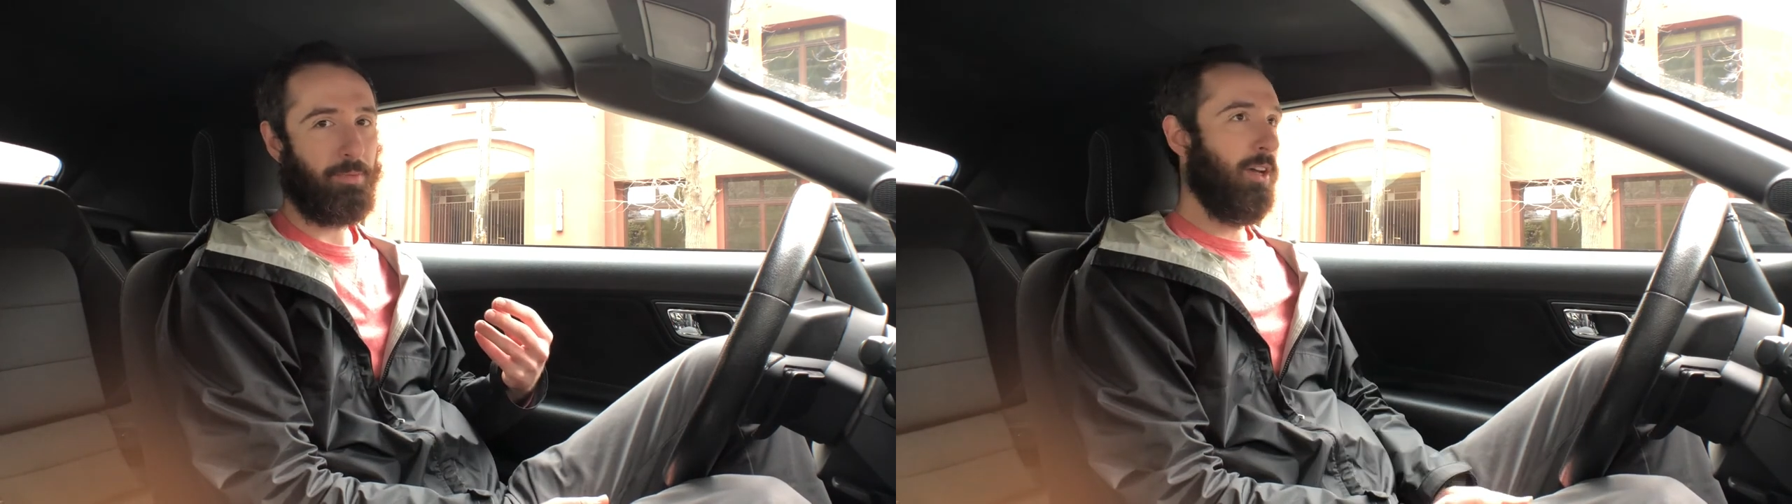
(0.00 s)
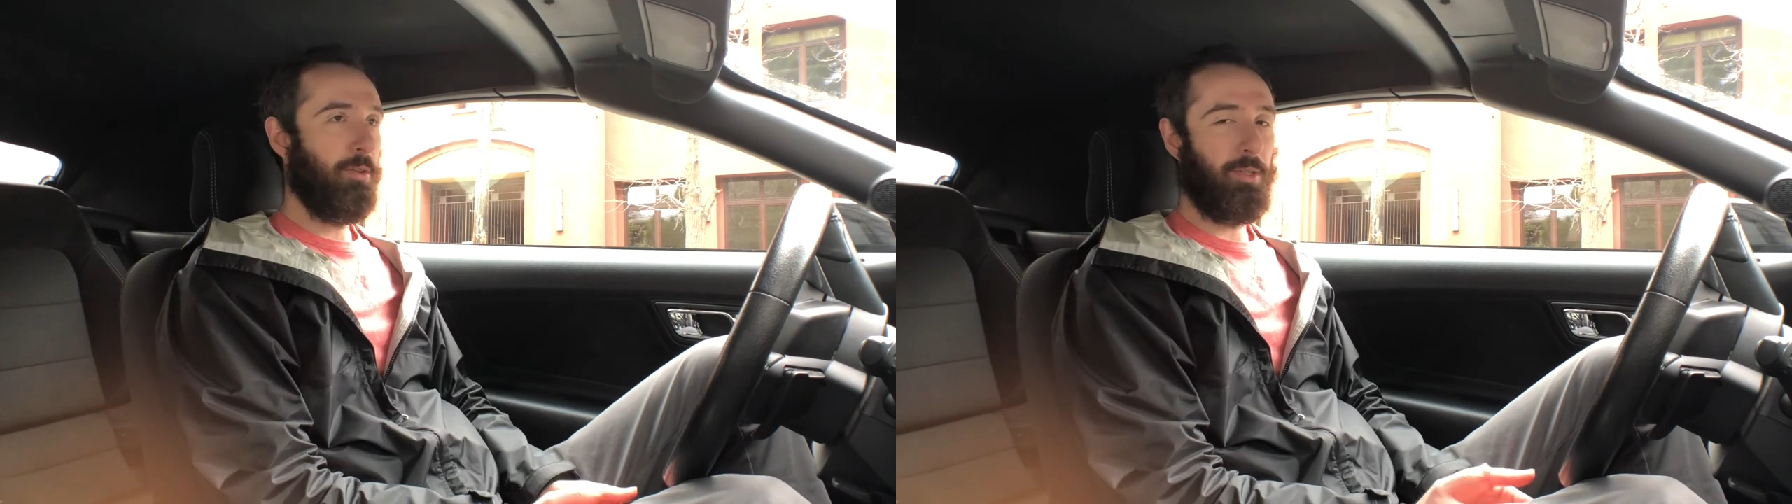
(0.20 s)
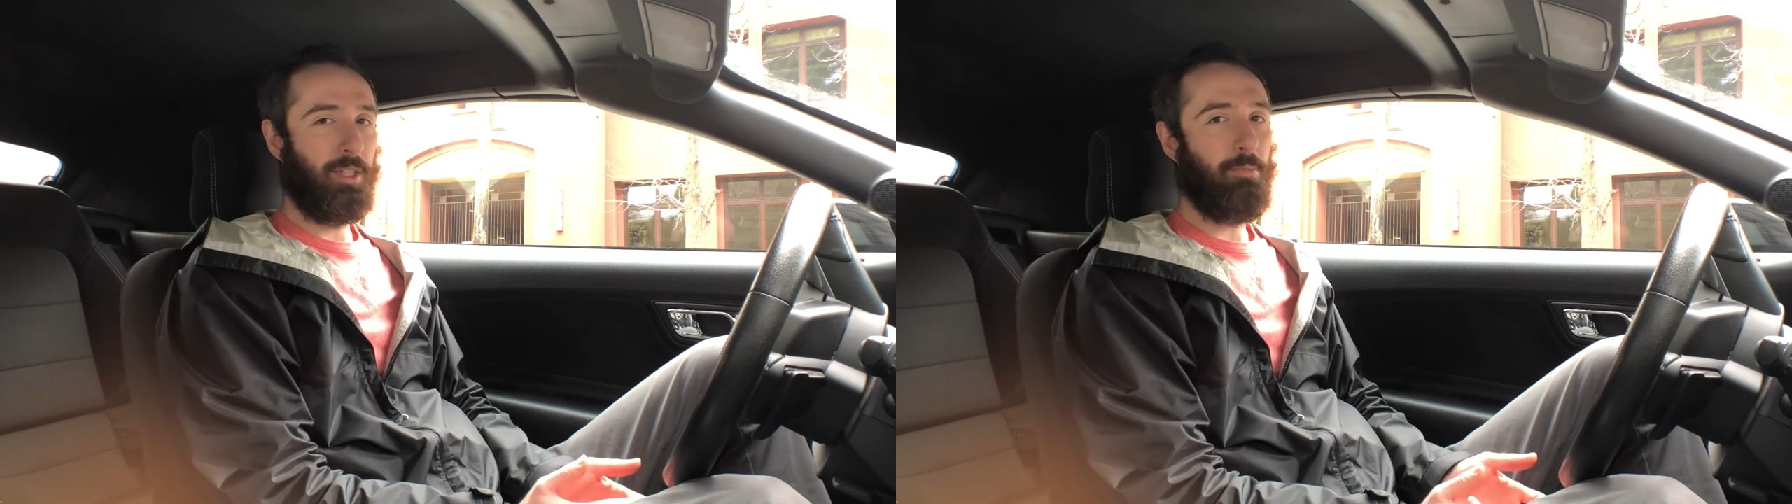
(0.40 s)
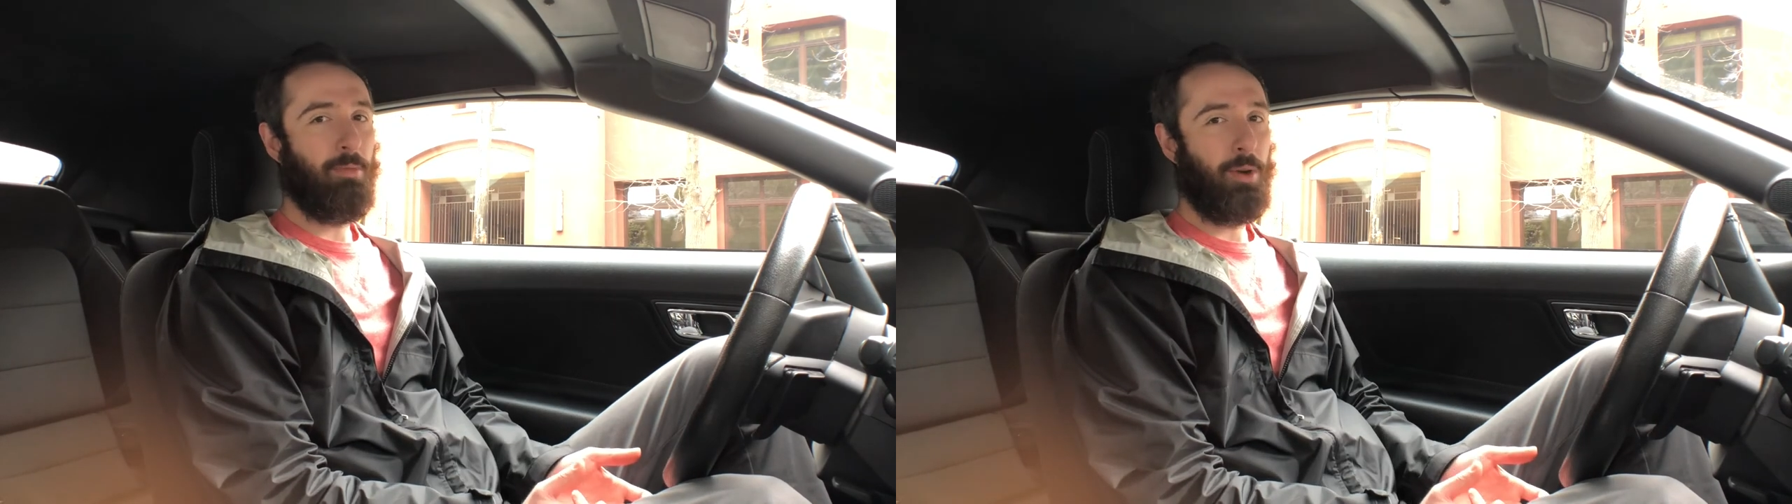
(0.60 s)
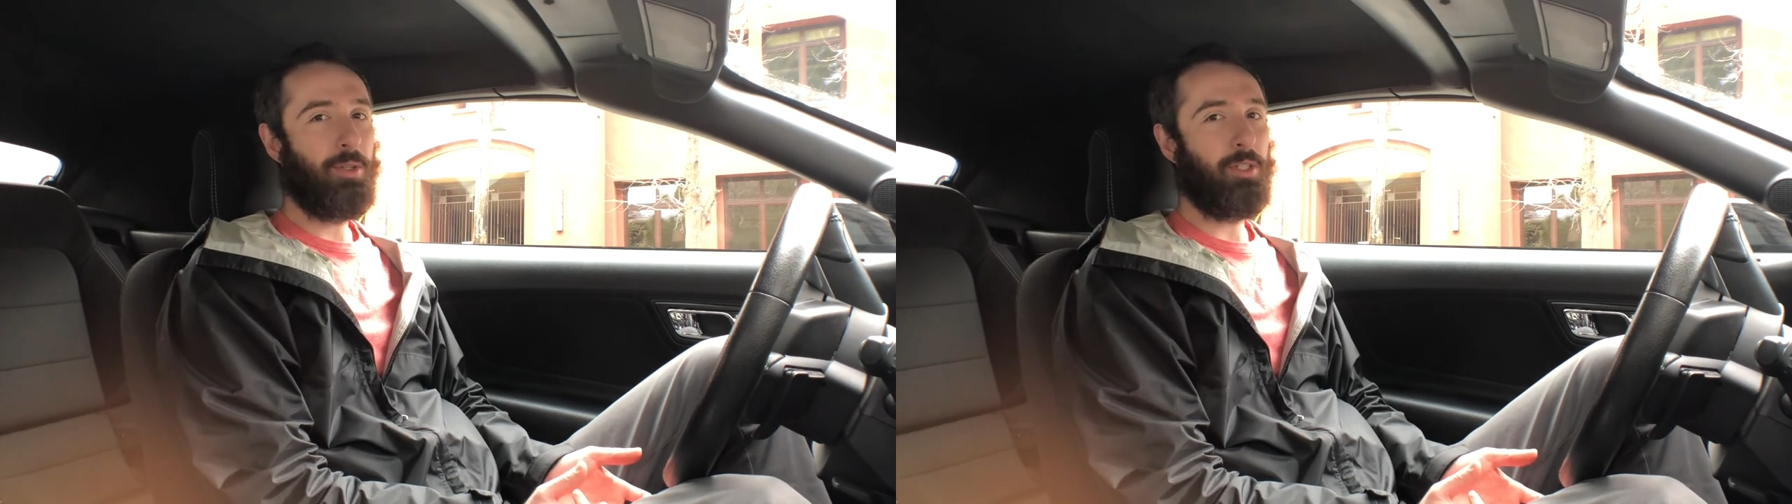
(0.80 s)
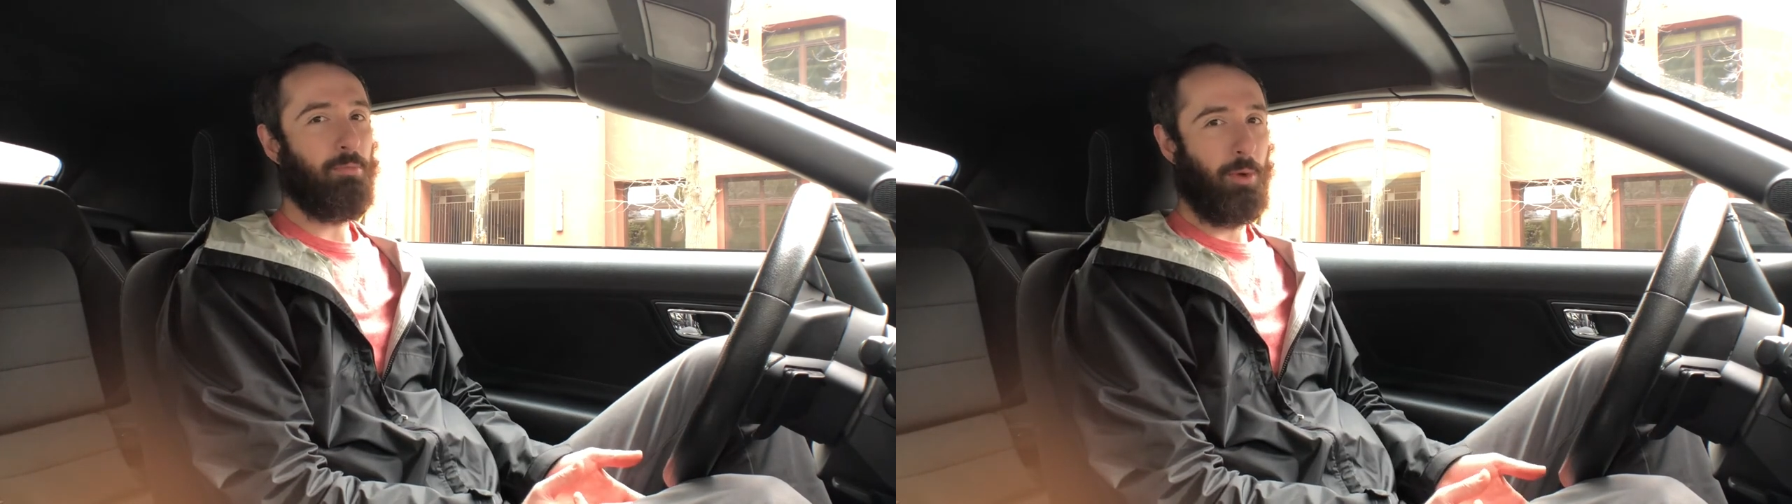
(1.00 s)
it was the most